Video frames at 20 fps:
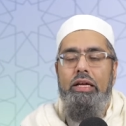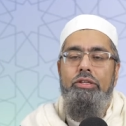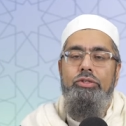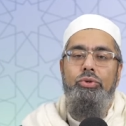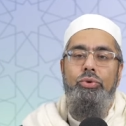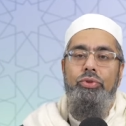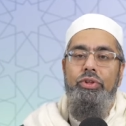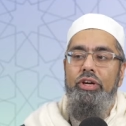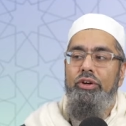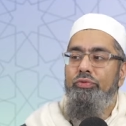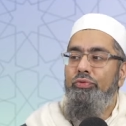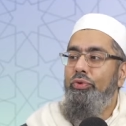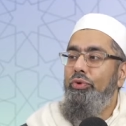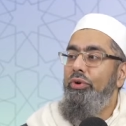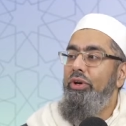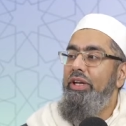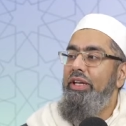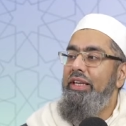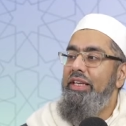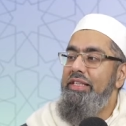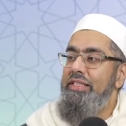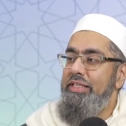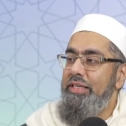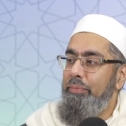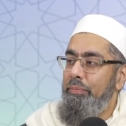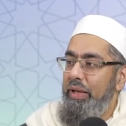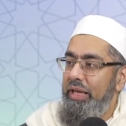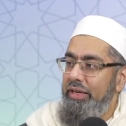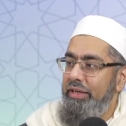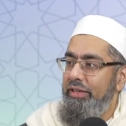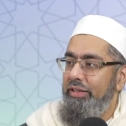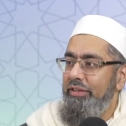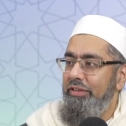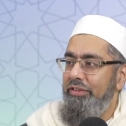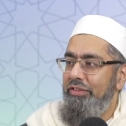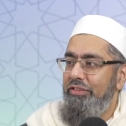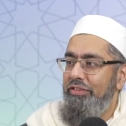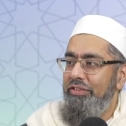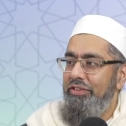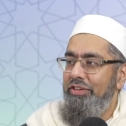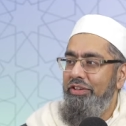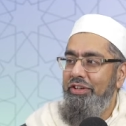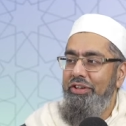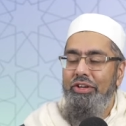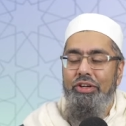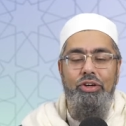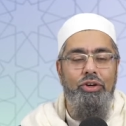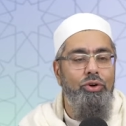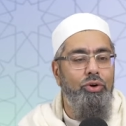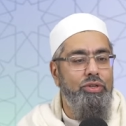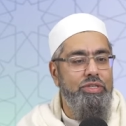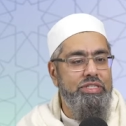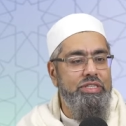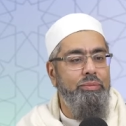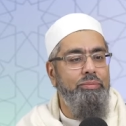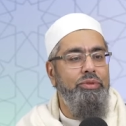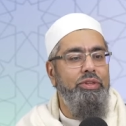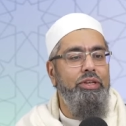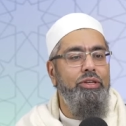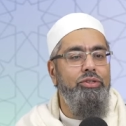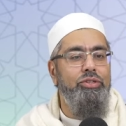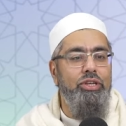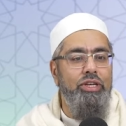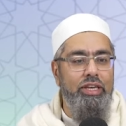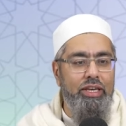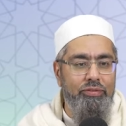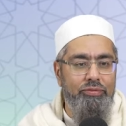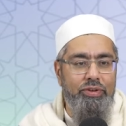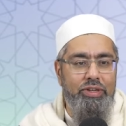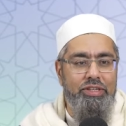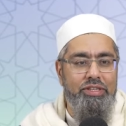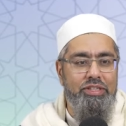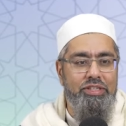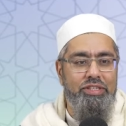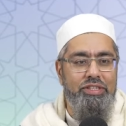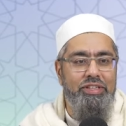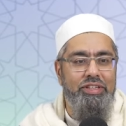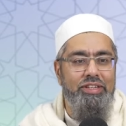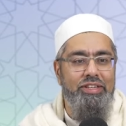so therefore it is dependent on something to give it